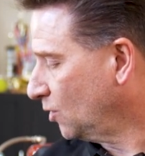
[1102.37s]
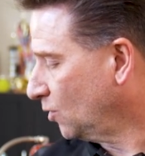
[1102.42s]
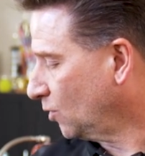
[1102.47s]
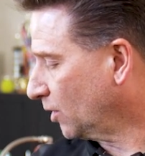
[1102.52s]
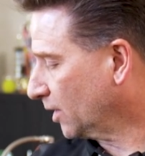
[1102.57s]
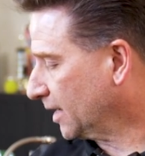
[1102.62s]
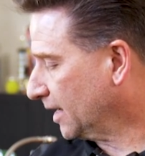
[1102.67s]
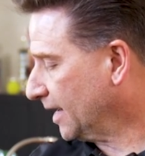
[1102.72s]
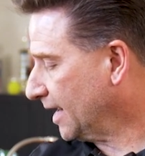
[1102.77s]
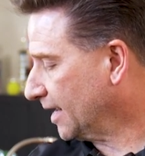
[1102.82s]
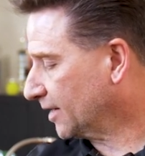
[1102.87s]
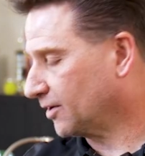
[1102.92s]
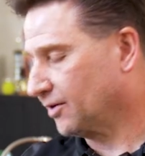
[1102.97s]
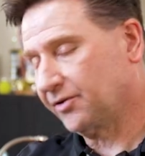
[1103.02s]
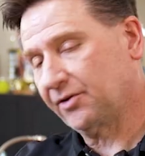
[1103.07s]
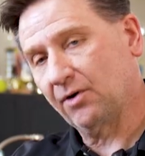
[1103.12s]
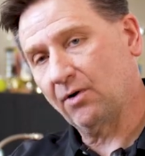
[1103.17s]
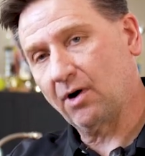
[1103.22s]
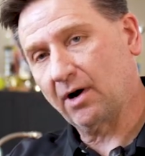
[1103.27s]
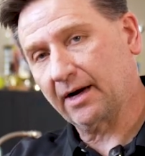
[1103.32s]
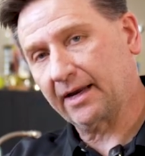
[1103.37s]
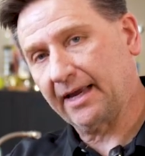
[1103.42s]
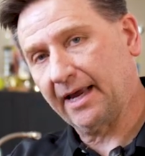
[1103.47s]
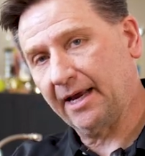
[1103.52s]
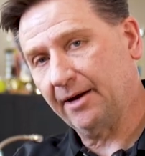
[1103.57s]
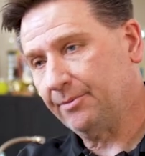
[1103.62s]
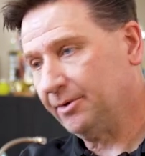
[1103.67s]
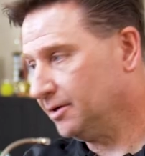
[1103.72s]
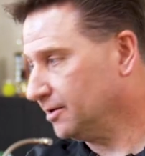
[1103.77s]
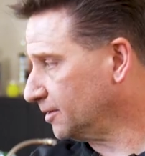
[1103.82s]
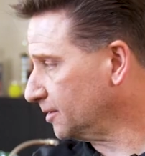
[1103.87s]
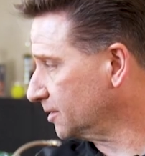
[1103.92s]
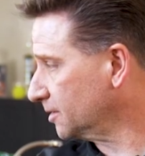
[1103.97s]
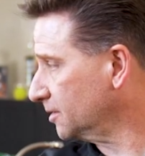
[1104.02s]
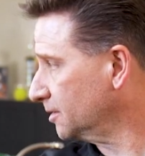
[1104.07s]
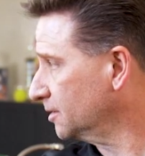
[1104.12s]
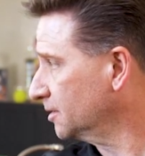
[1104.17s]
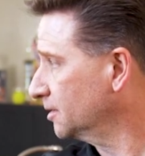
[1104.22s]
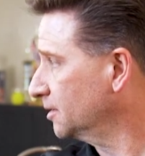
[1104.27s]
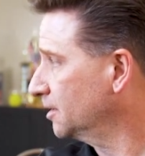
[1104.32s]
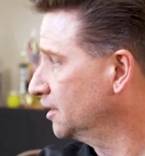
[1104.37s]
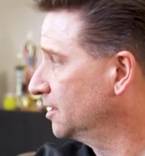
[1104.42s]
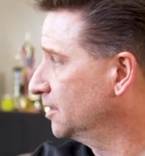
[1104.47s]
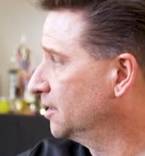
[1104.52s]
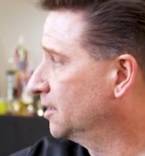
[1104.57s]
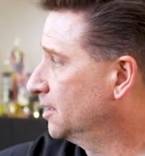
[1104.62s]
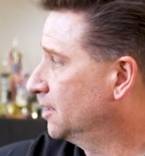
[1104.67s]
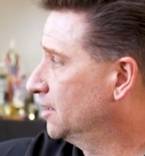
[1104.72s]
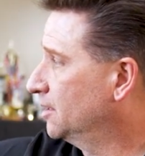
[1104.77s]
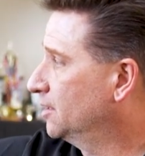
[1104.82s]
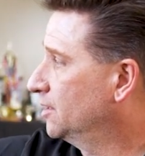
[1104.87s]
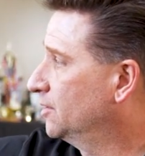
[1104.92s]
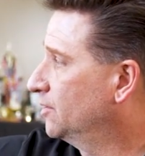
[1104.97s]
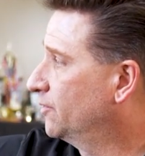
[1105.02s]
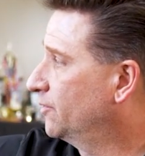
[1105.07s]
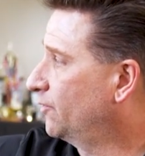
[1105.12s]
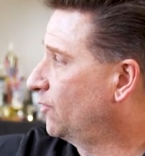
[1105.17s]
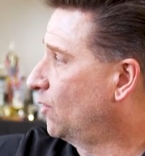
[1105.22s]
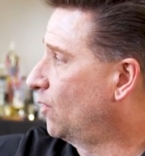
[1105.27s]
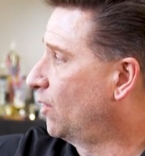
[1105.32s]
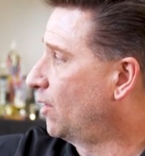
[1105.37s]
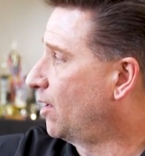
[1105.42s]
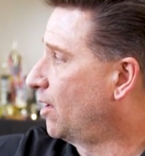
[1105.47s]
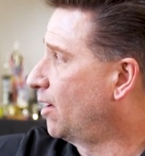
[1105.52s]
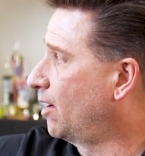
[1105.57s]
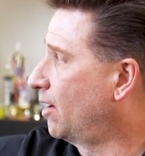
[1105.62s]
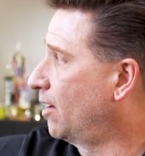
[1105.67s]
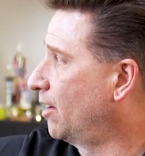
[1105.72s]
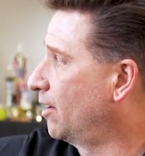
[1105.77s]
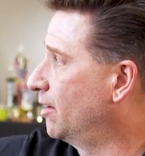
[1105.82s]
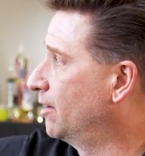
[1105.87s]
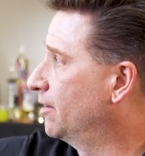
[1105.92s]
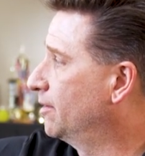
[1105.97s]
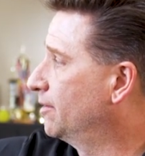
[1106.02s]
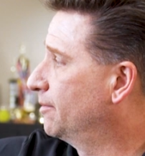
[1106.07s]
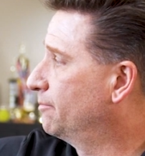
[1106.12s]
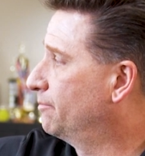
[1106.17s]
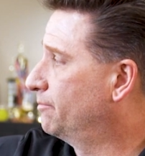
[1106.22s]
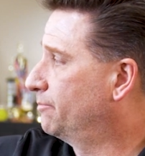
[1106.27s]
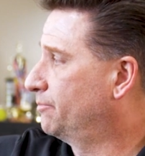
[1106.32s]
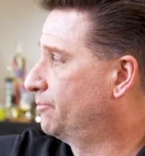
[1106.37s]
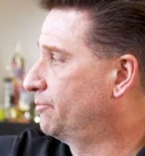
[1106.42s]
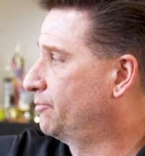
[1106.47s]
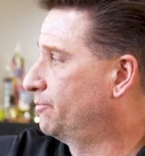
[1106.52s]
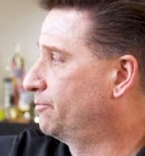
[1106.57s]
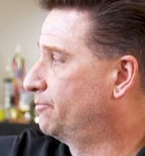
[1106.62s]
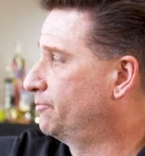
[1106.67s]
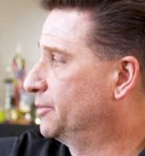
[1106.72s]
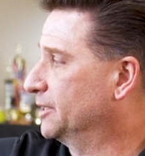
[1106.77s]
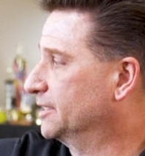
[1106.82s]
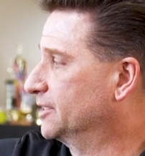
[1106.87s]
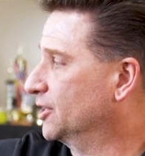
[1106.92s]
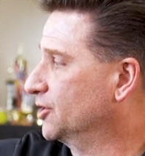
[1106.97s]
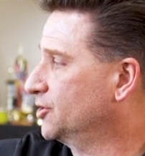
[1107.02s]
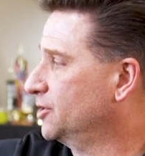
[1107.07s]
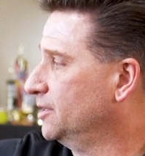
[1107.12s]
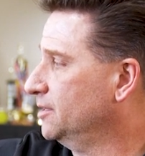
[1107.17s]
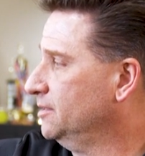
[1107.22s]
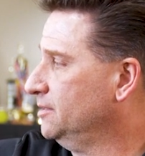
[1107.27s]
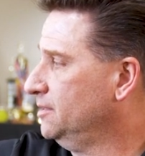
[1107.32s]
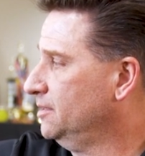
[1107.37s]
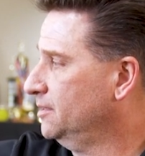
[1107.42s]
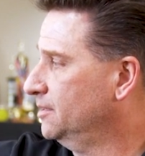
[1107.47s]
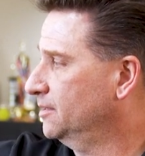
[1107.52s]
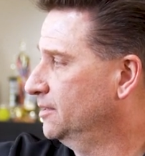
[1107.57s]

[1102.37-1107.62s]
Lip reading: We're connected through our cables for our position,